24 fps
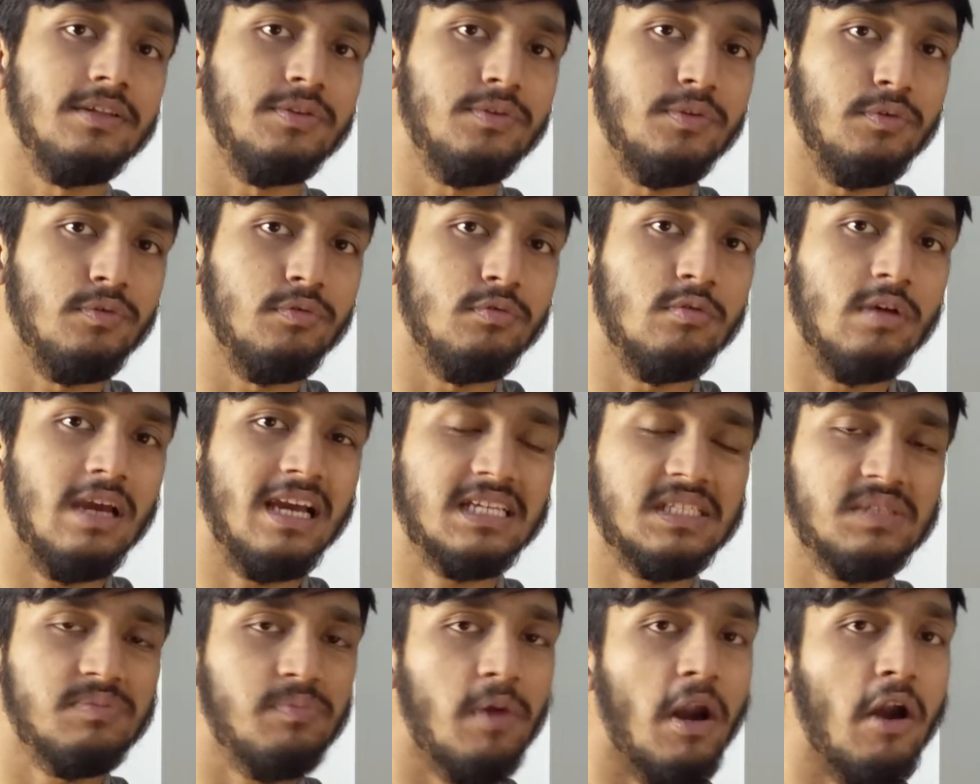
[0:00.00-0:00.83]
to
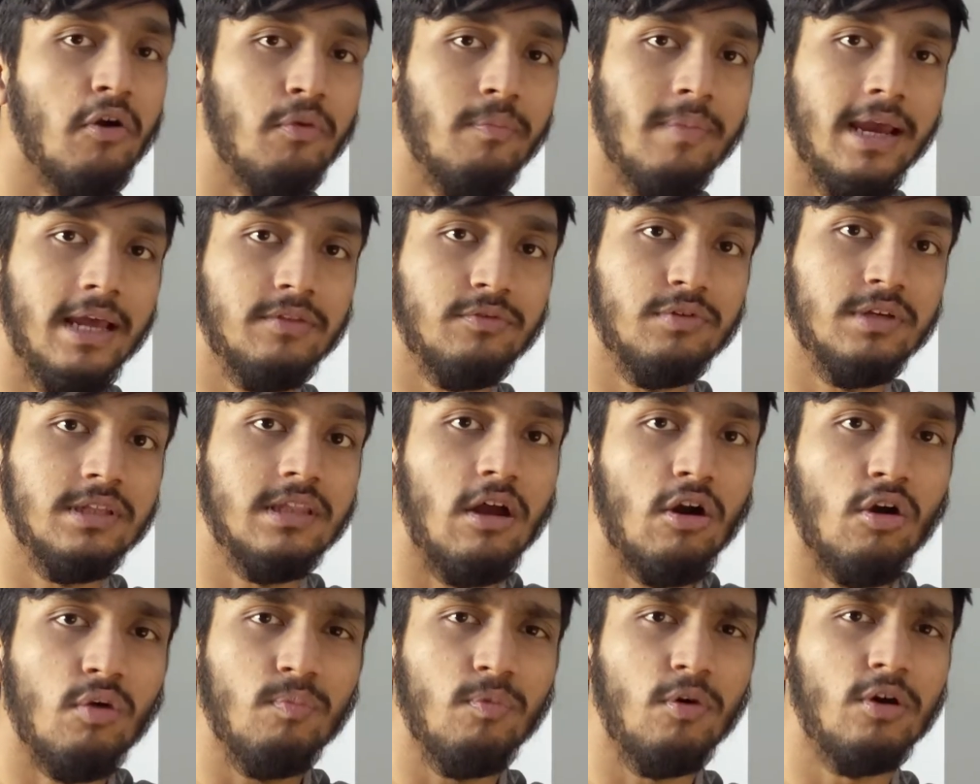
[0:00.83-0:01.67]
experiment with
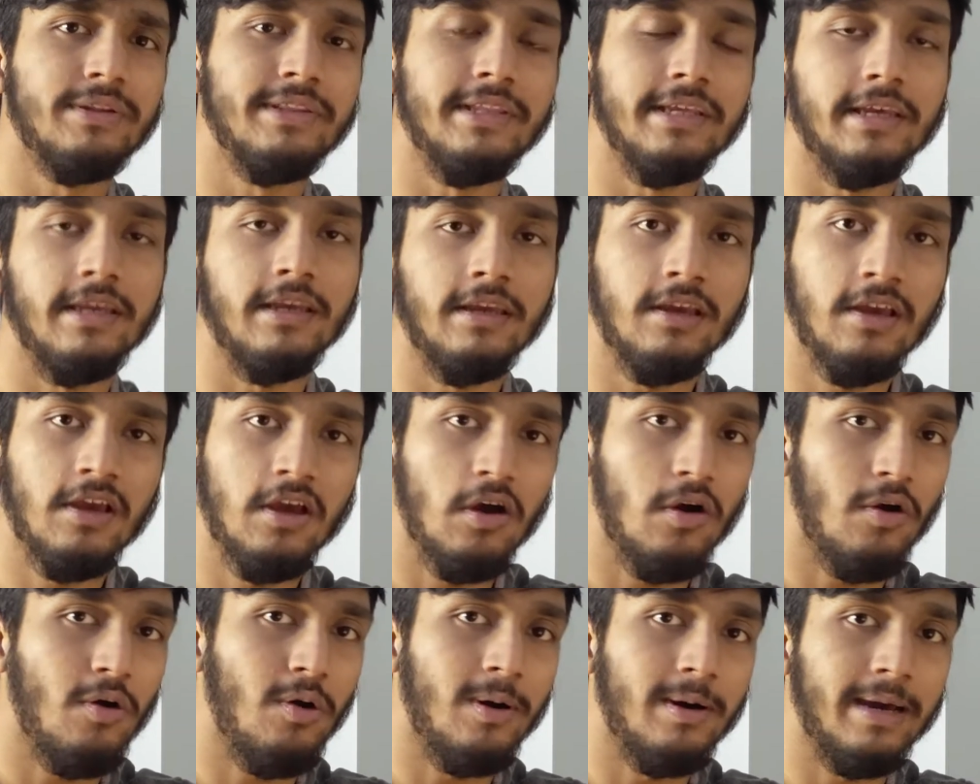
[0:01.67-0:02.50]
our body
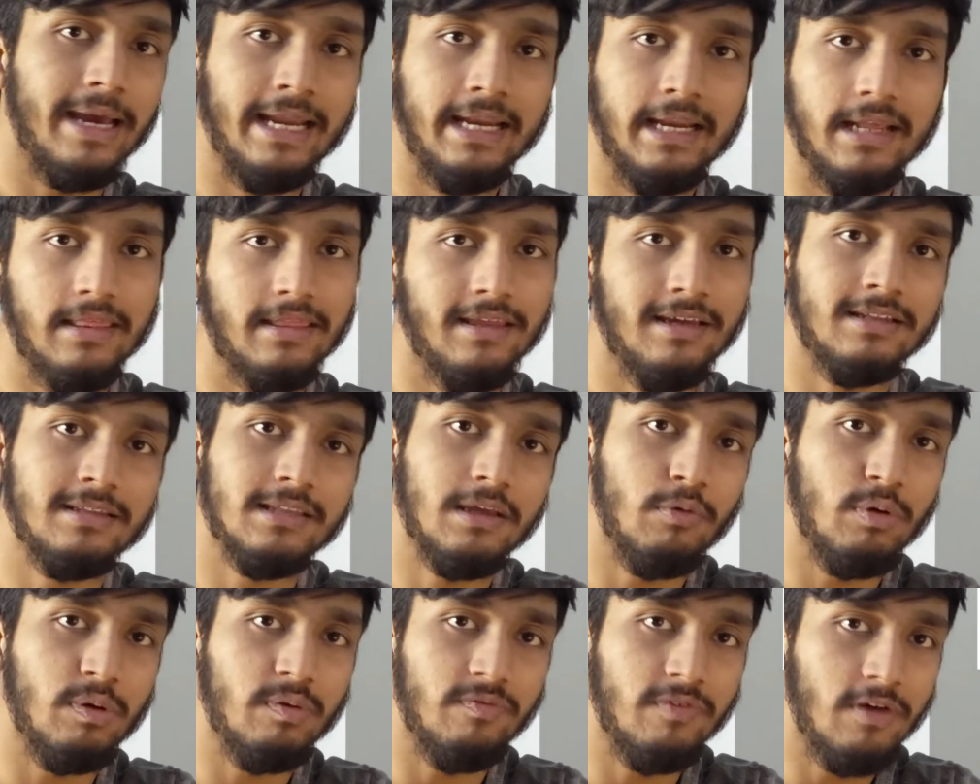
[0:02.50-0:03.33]
or anything
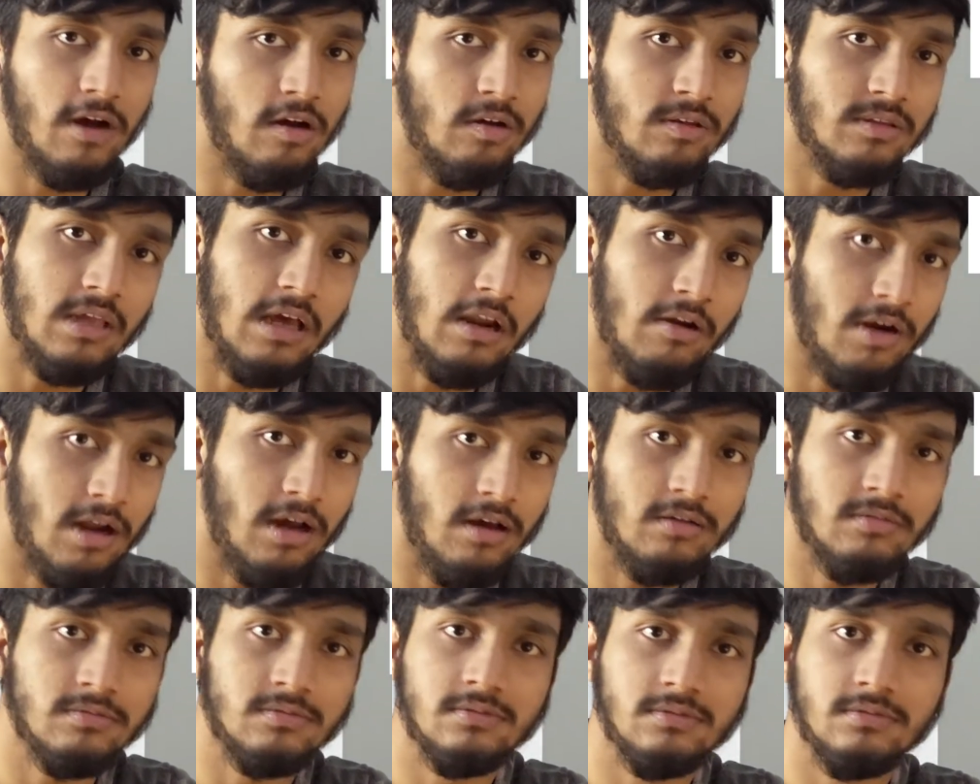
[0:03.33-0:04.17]
that we found
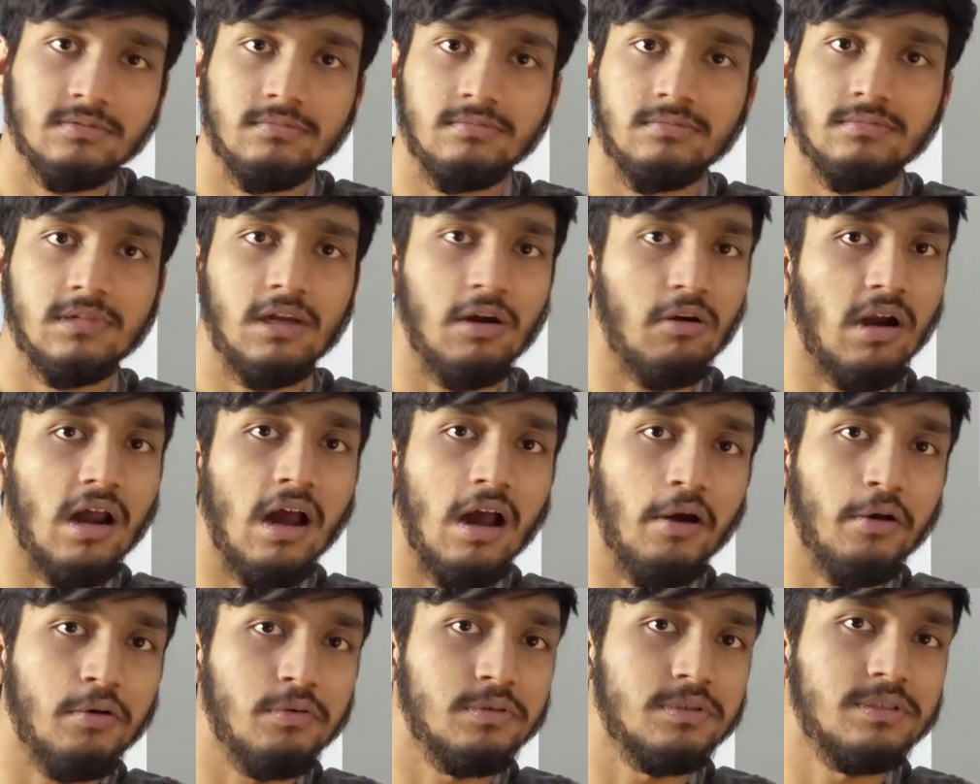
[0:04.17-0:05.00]
around our
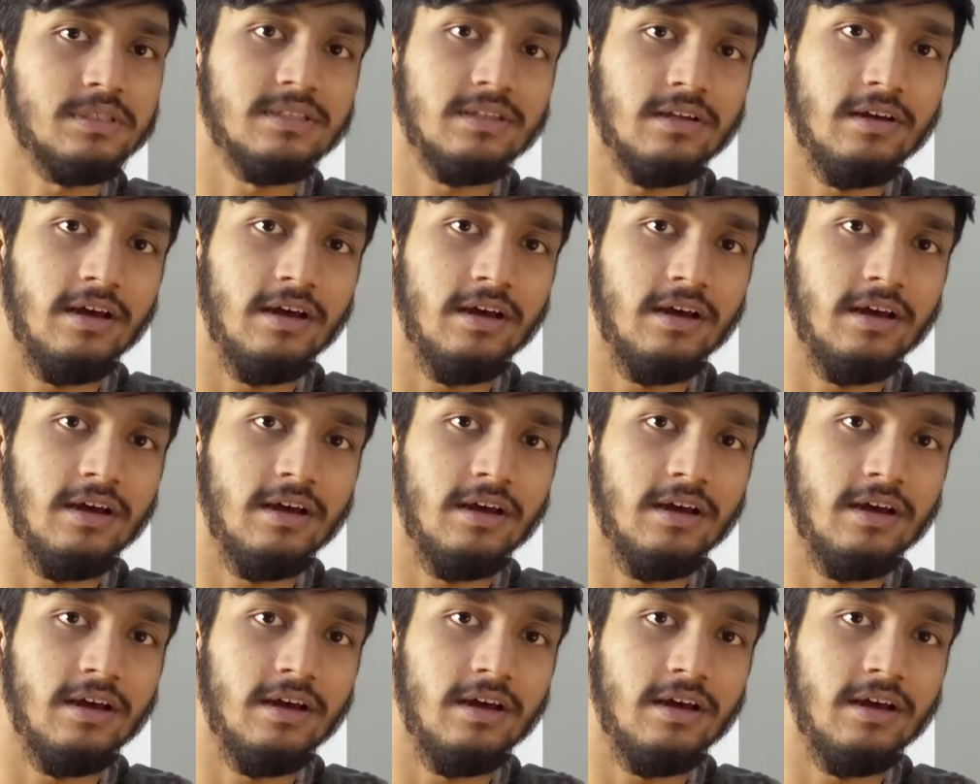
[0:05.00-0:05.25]
house,